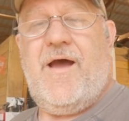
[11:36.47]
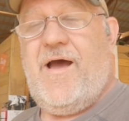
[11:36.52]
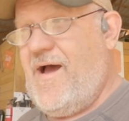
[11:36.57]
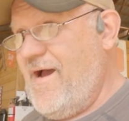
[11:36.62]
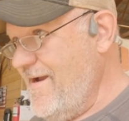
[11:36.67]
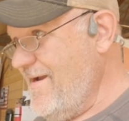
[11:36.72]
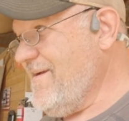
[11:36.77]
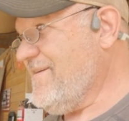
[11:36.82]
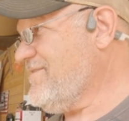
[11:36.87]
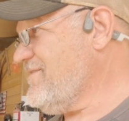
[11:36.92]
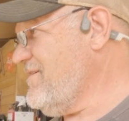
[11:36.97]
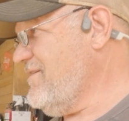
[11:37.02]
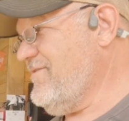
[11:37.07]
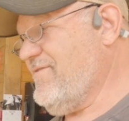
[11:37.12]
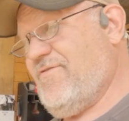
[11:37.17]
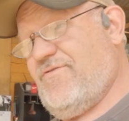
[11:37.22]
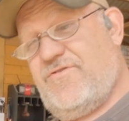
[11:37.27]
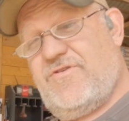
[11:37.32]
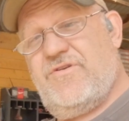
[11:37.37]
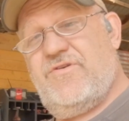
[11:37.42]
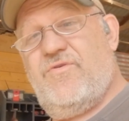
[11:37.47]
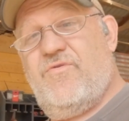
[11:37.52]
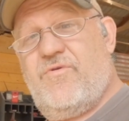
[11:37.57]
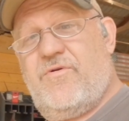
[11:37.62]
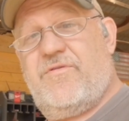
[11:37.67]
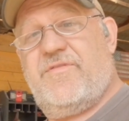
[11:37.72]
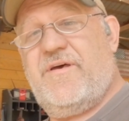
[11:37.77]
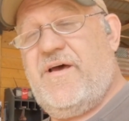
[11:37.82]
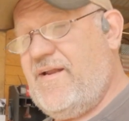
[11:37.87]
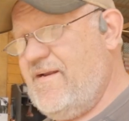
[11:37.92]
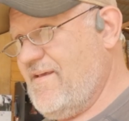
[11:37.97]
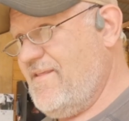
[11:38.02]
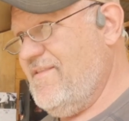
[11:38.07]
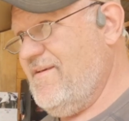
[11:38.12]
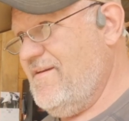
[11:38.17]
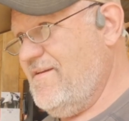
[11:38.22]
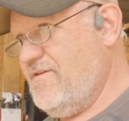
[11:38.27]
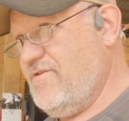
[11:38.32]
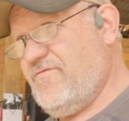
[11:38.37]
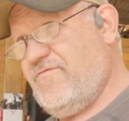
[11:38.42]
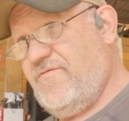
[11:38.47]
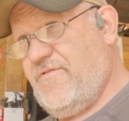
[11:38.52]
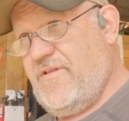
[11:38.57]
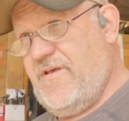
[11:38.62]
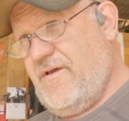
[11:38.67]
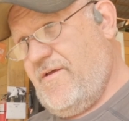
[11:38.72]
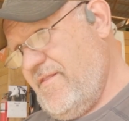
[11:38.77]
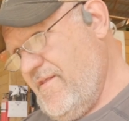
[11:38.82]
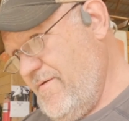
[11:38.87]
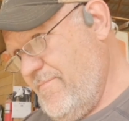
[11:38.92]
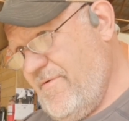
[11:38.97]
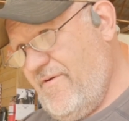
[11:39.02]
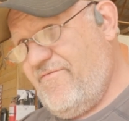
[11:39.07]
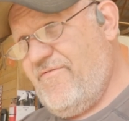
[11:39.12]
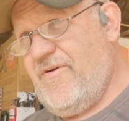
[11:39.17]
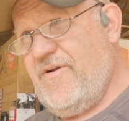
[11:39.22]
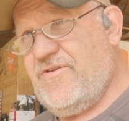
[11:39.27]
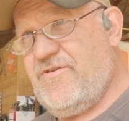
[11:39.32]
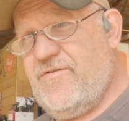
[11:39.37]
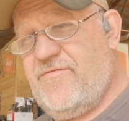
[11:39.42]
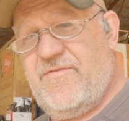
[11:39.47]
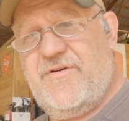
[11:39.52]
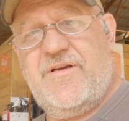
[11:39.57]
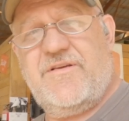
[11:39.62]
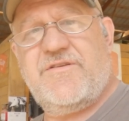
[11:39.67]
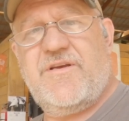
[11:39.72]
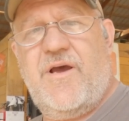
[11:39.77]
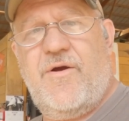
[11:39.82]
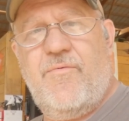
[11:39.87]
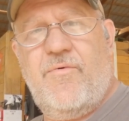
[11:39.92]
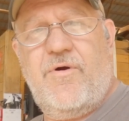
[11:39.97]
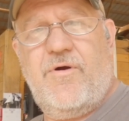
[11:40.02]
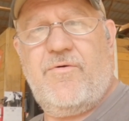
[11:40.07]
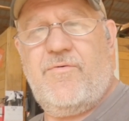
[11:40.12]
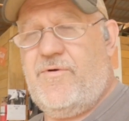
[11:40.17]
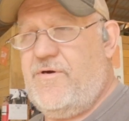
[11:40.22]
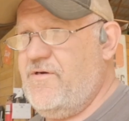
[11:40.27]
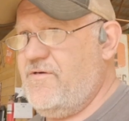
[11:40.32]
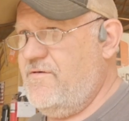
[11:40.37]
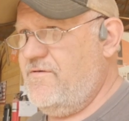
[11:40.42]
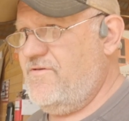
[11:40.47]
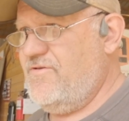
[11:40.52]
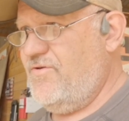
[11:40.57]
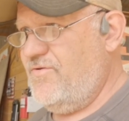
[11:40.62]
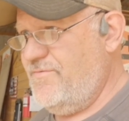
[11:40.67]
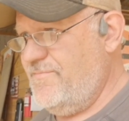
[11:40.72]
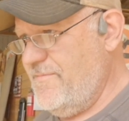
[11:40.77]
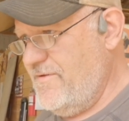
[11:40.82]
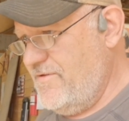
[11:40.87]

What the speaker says: I got to say, those new orthotic things for that my friends over at SI Workwear sold me